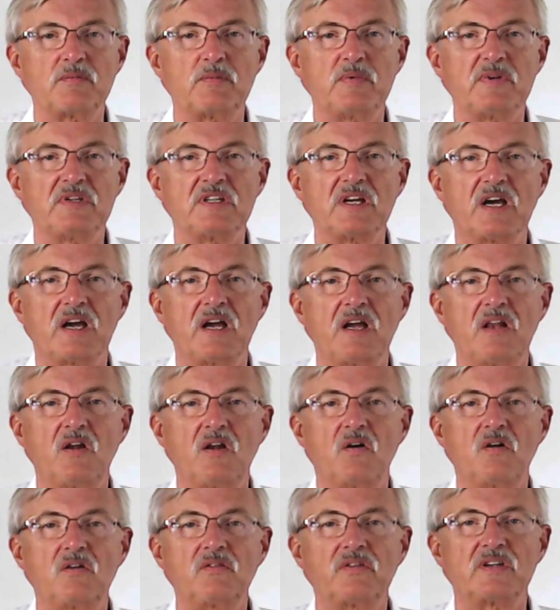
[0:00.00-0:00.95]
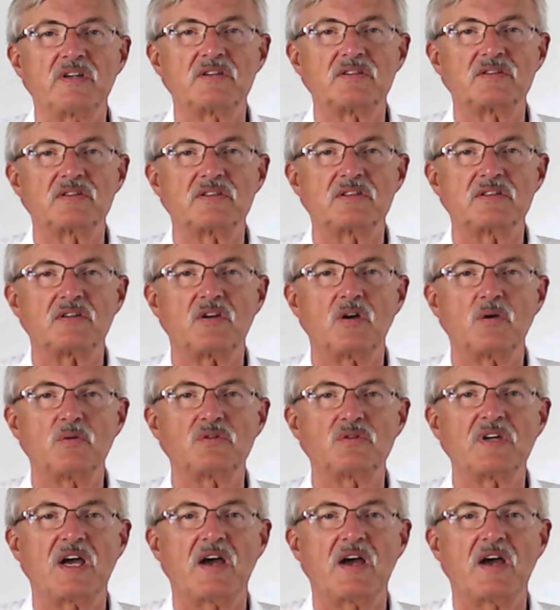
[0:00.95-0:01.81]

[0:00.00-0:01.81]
to be dialogue, there's going to